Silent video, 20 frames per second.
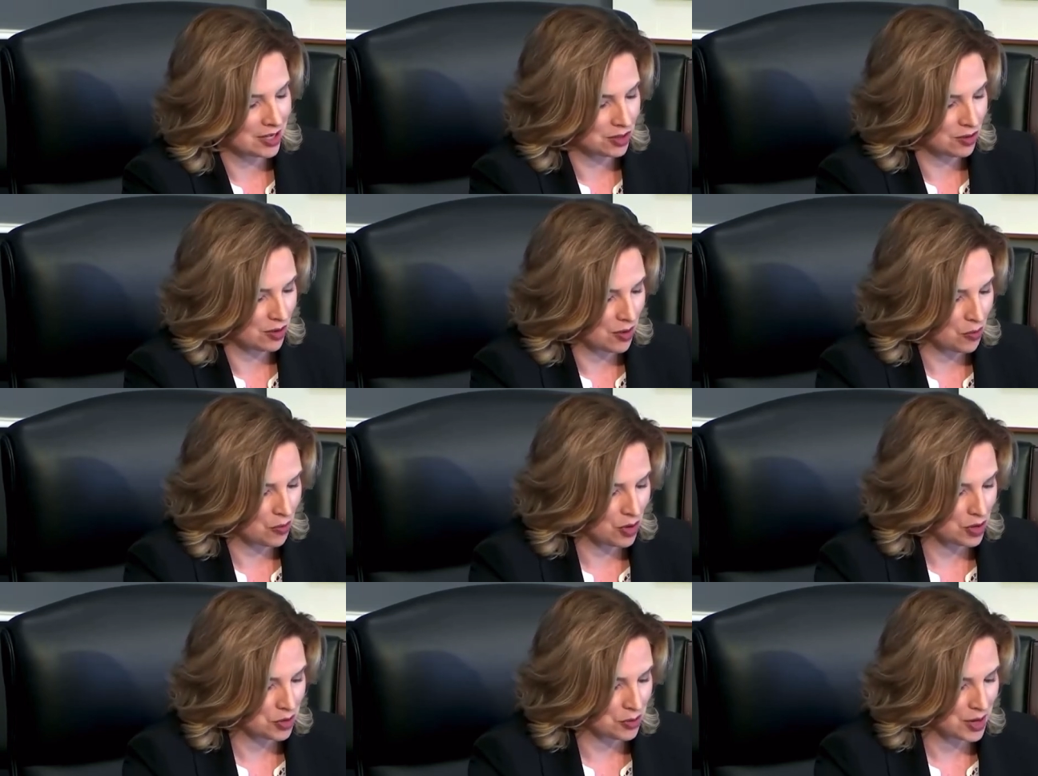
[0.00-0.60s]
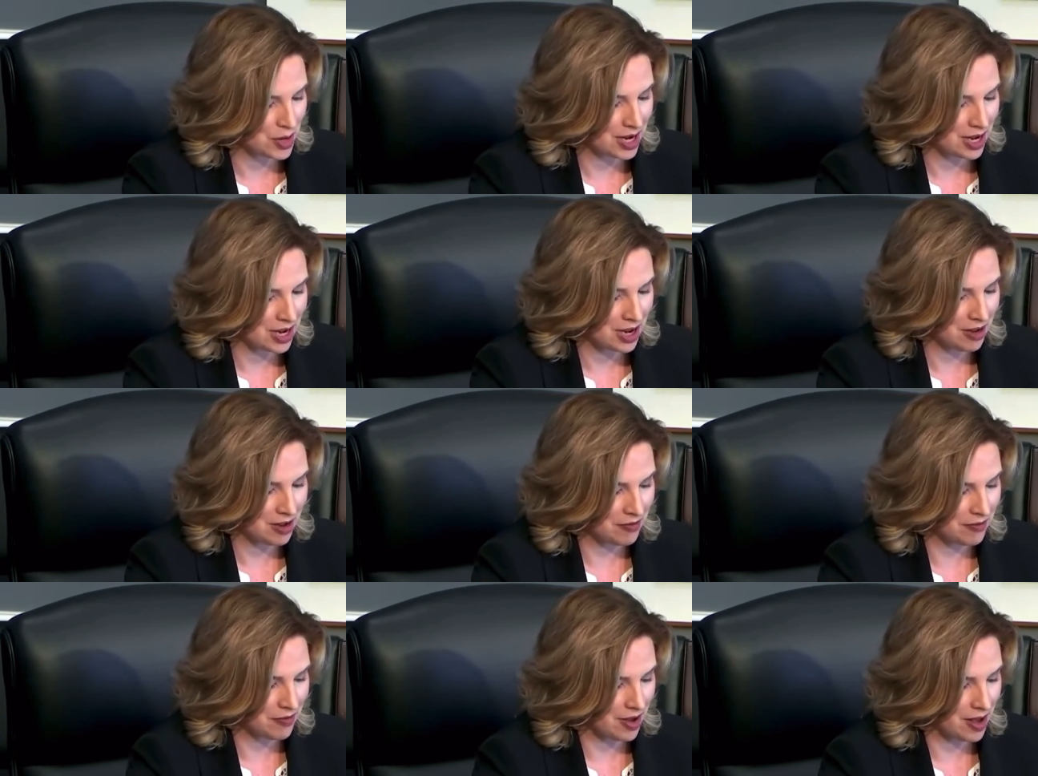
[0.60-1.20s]
So I'm wondering
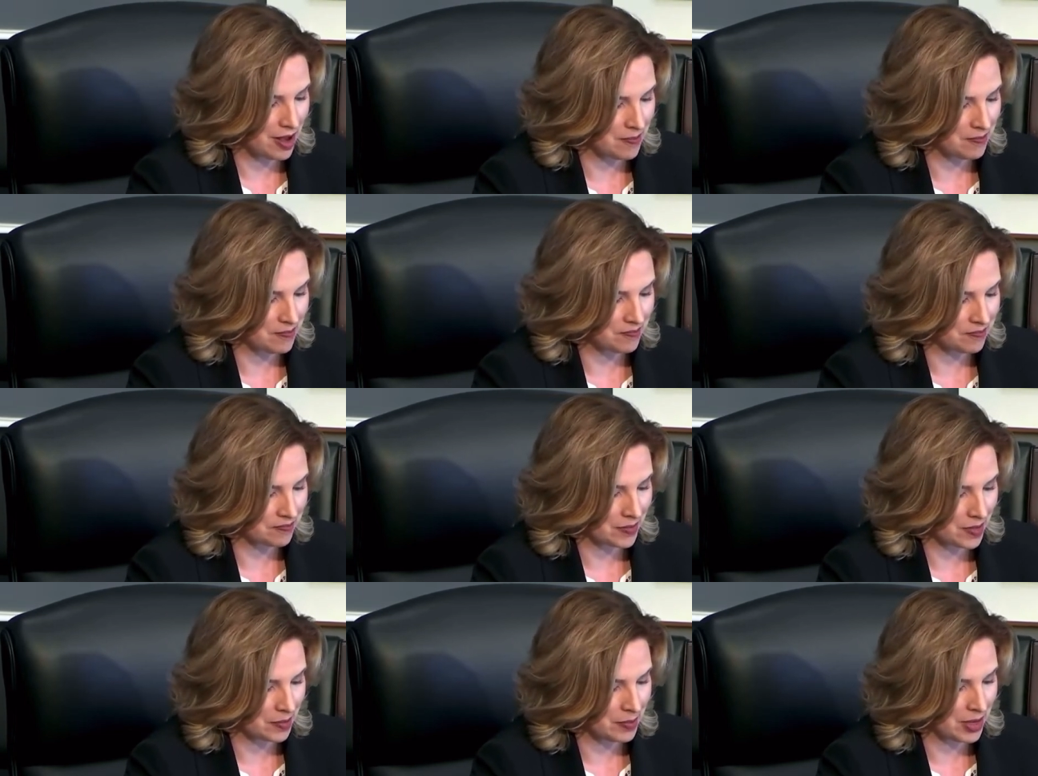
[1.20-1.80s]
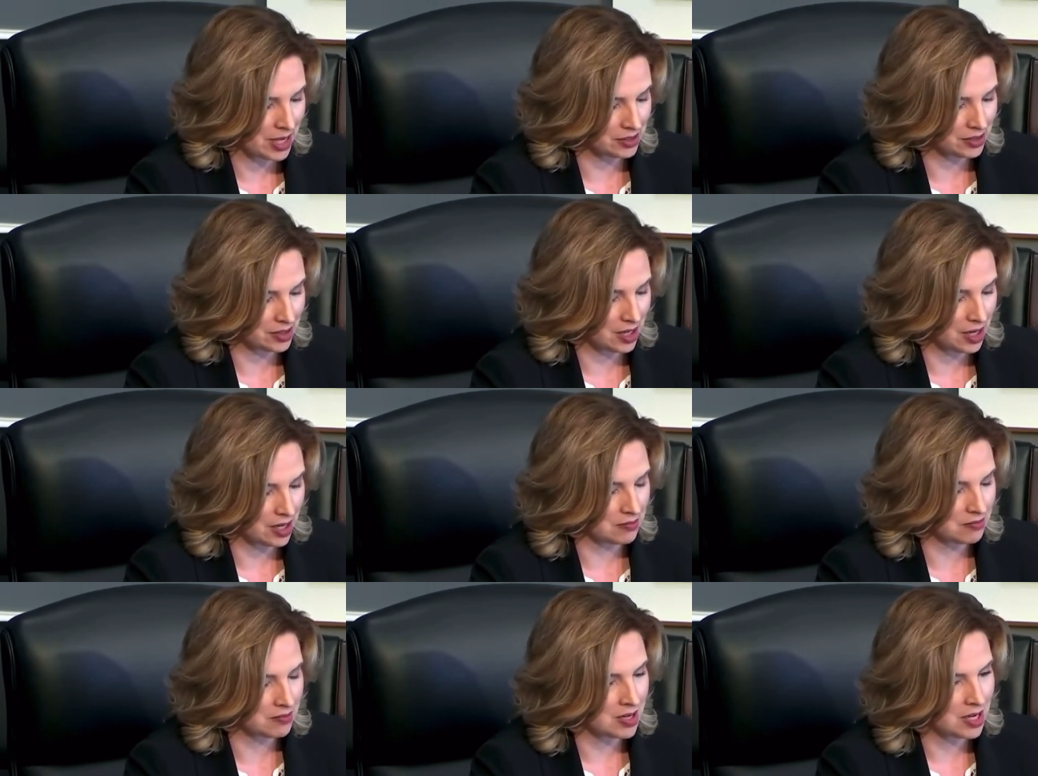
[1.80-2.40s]
if, um, based
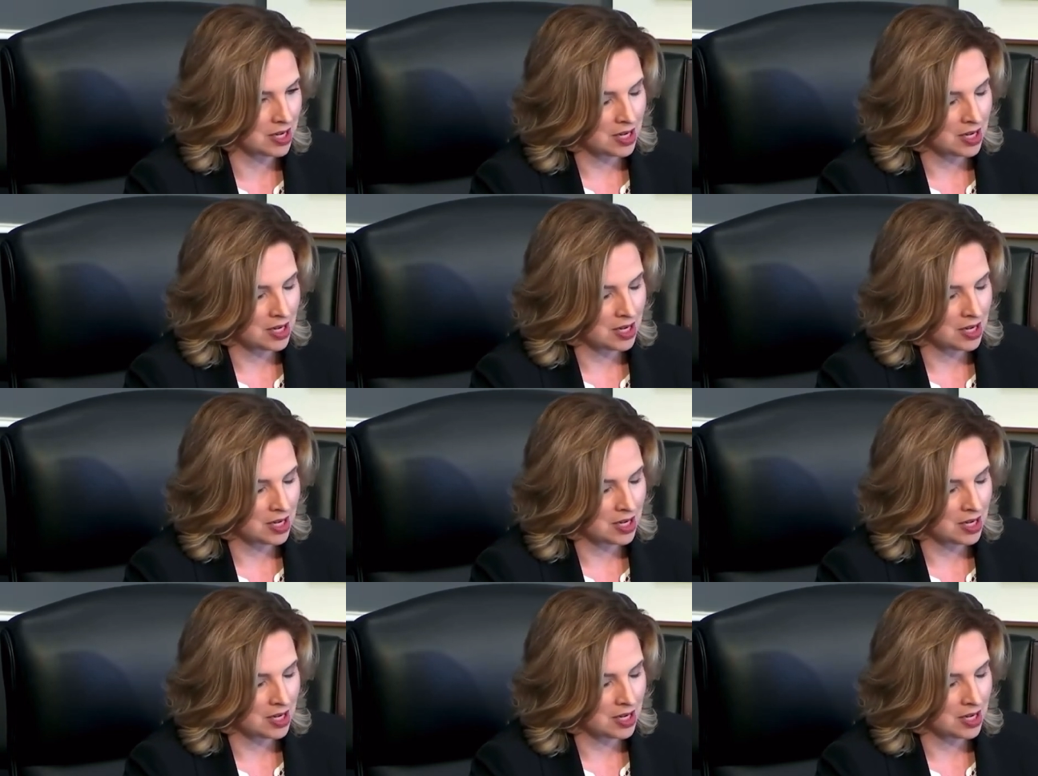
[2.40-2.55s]
on